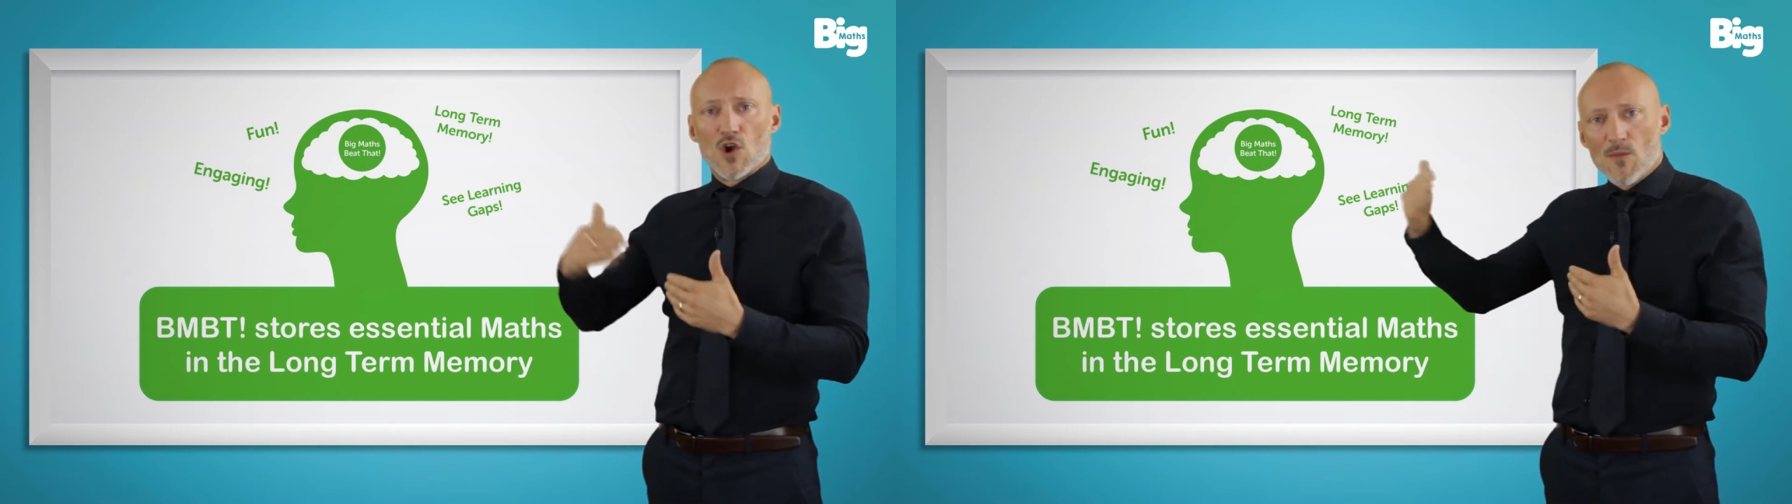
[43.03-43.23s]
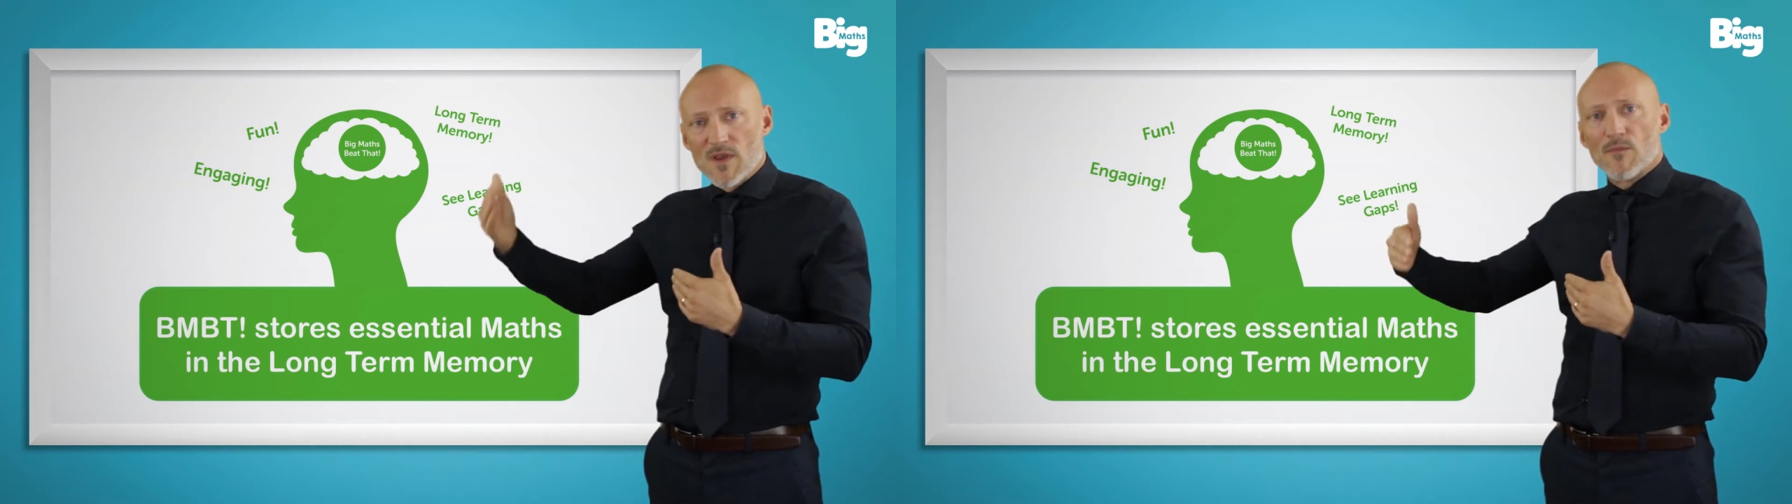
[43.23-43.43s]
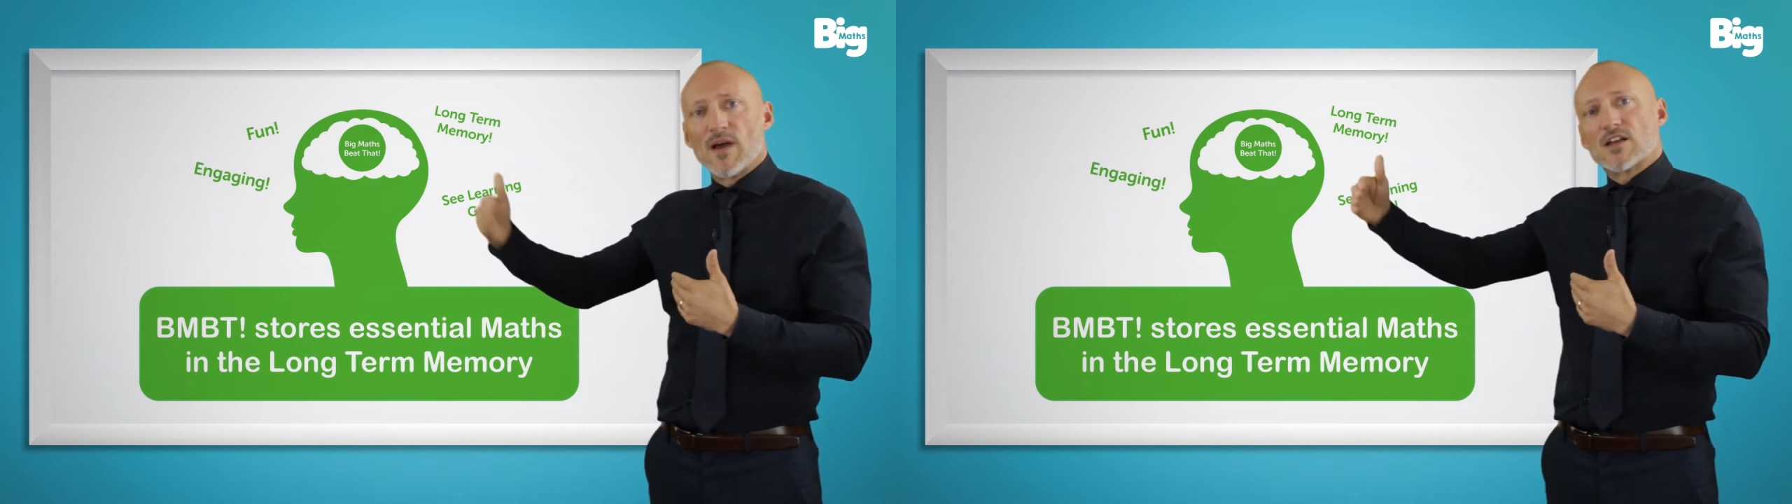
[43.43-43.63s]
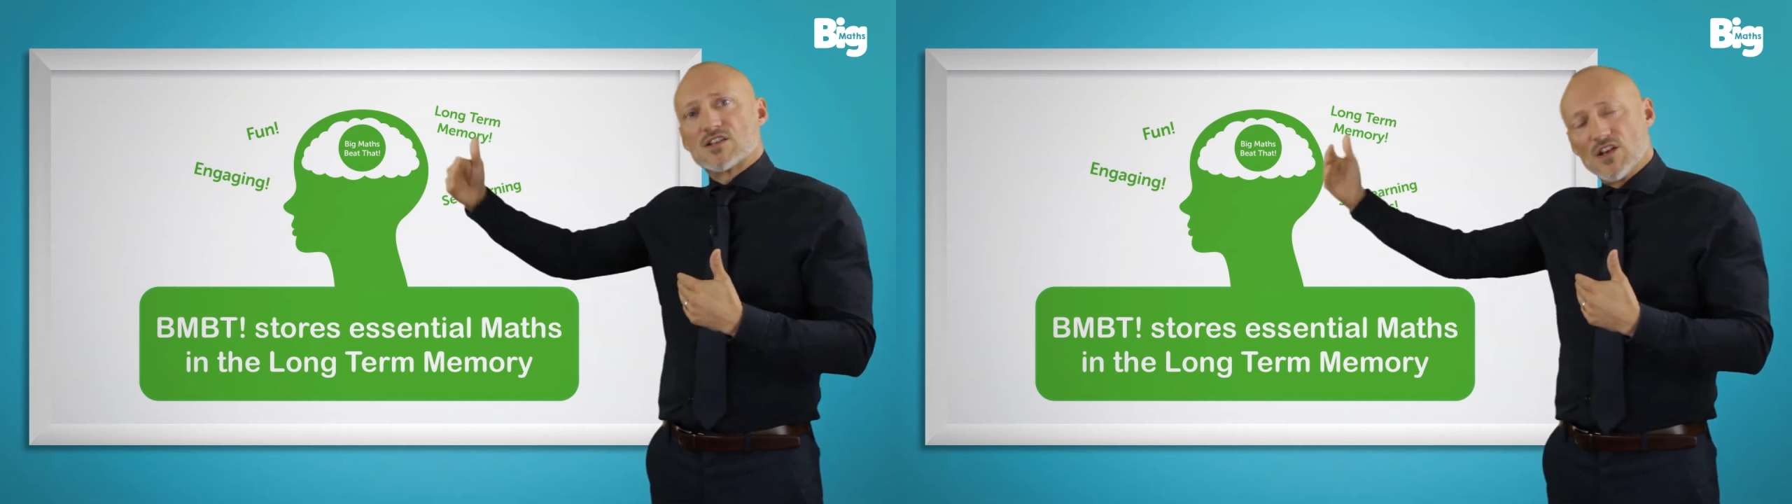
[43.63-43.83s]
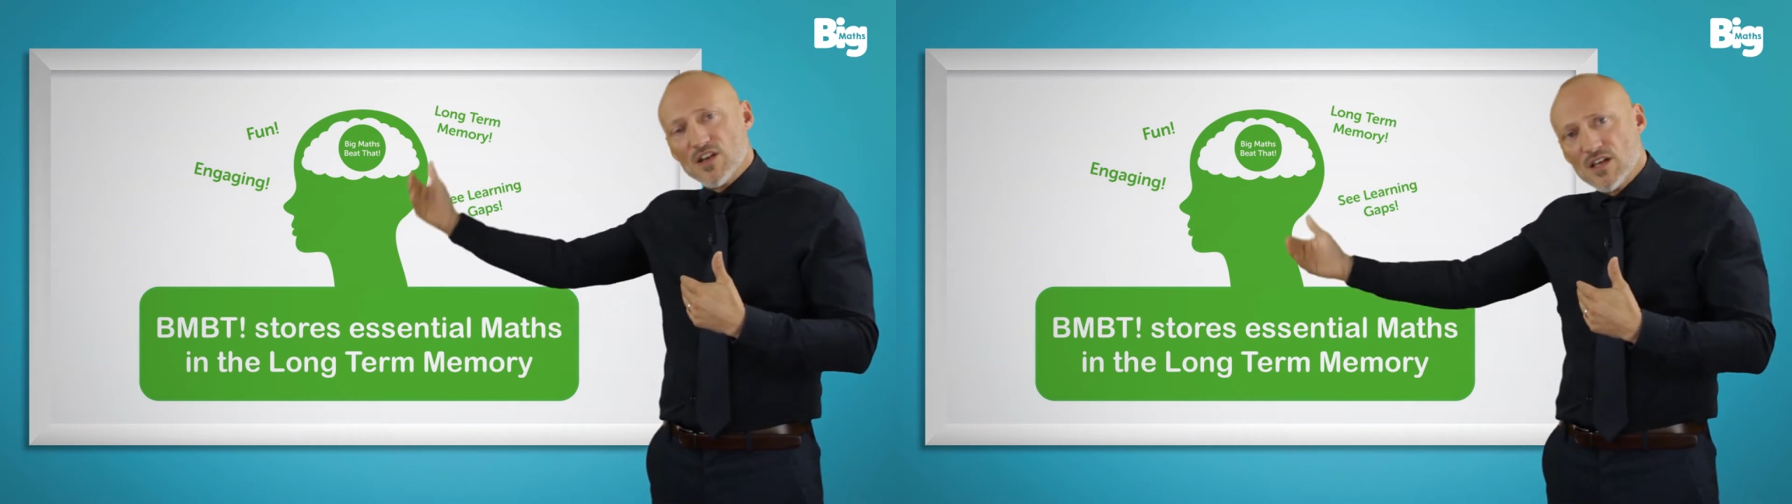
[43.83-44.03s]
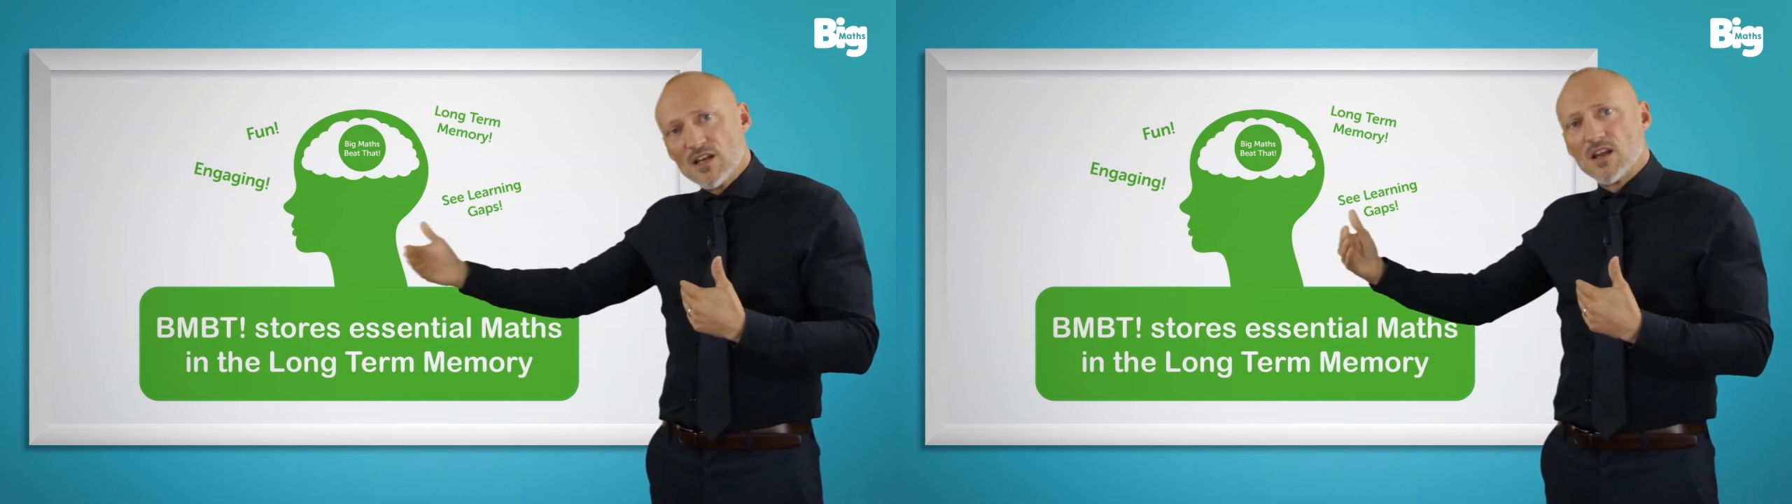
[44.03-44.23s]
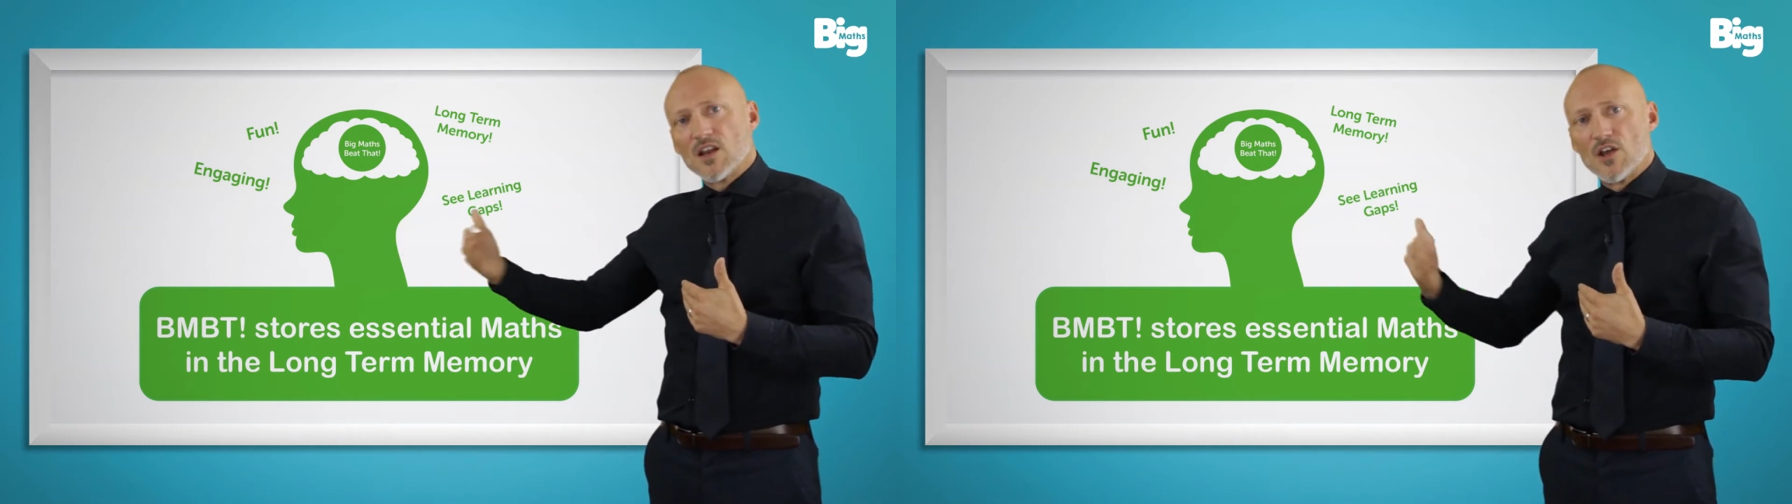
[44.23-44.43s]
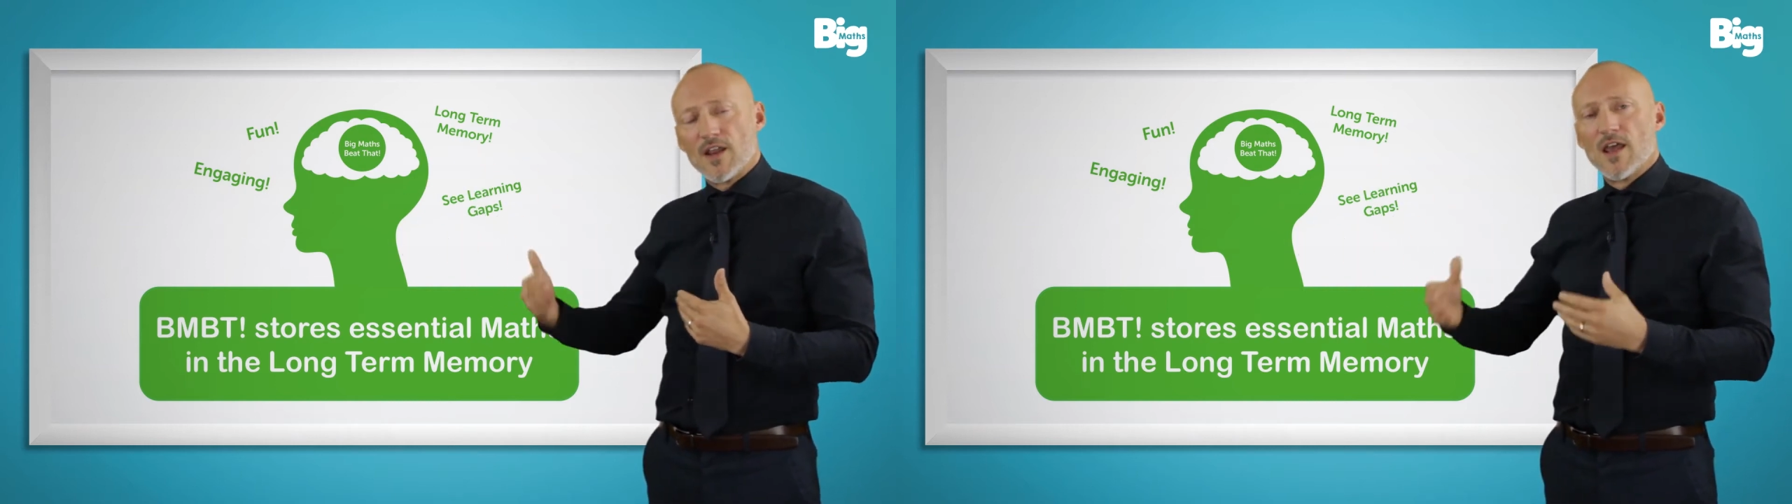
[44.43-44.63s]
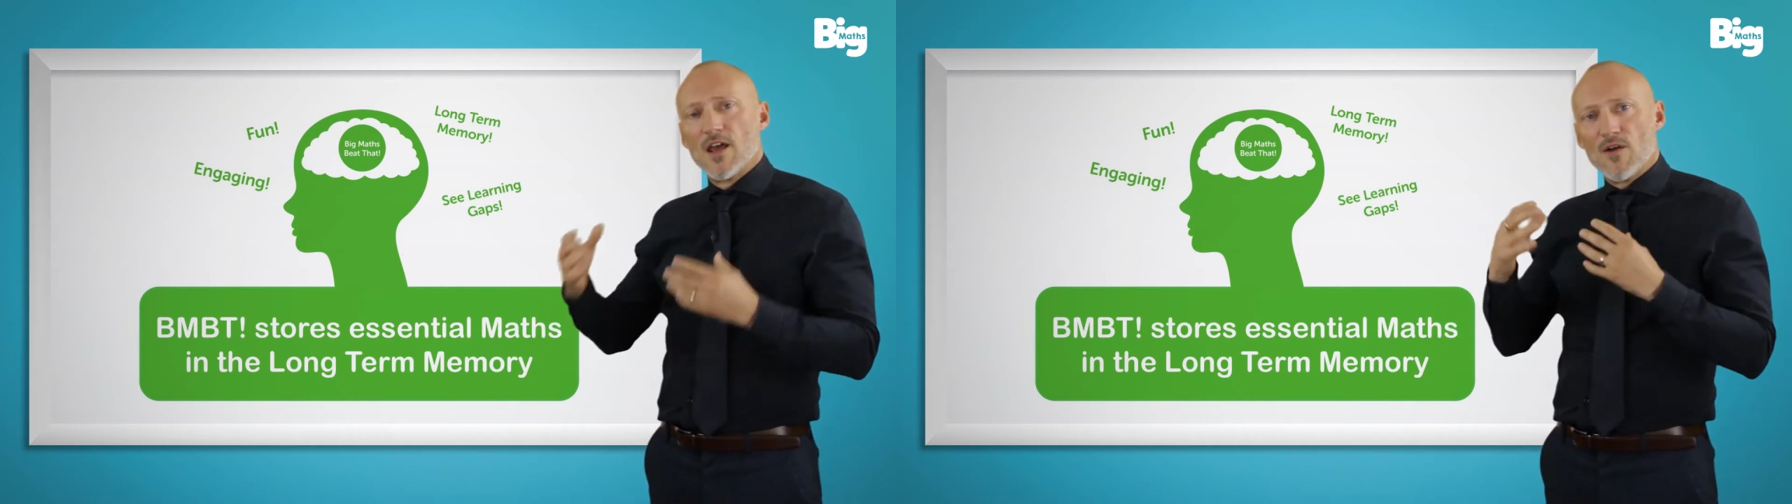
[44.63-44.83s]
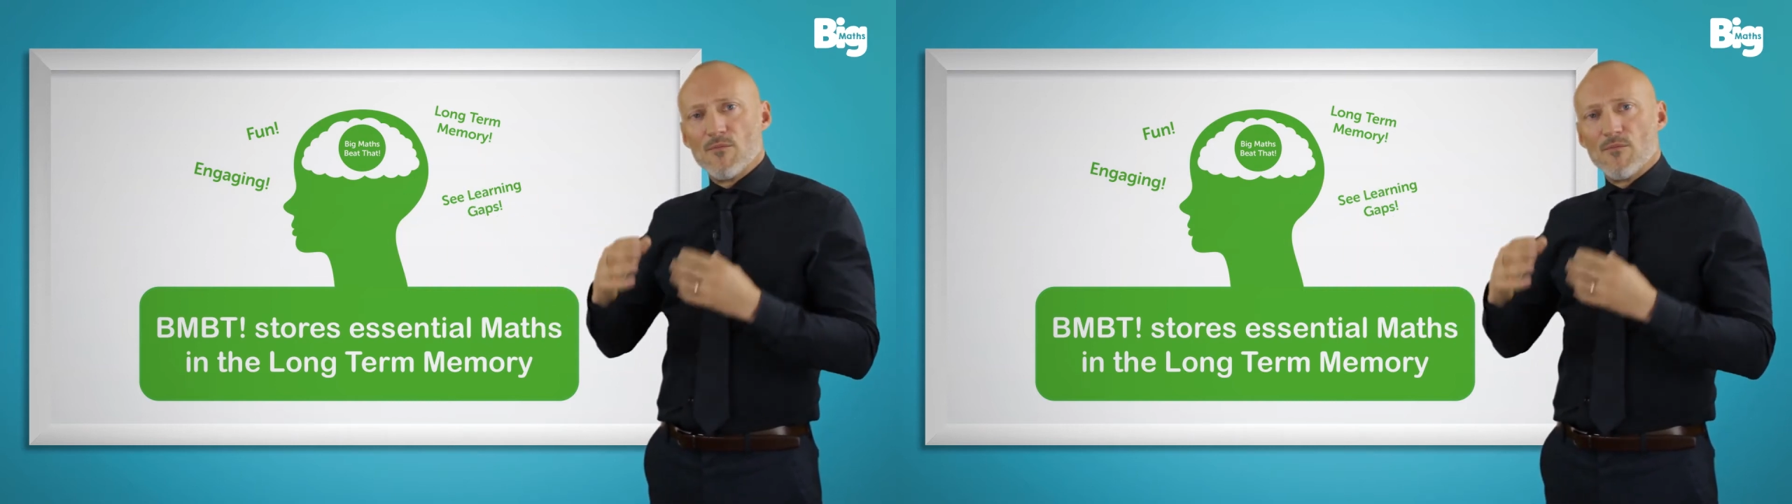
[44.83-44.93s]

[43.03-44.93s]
coming back to earlier learning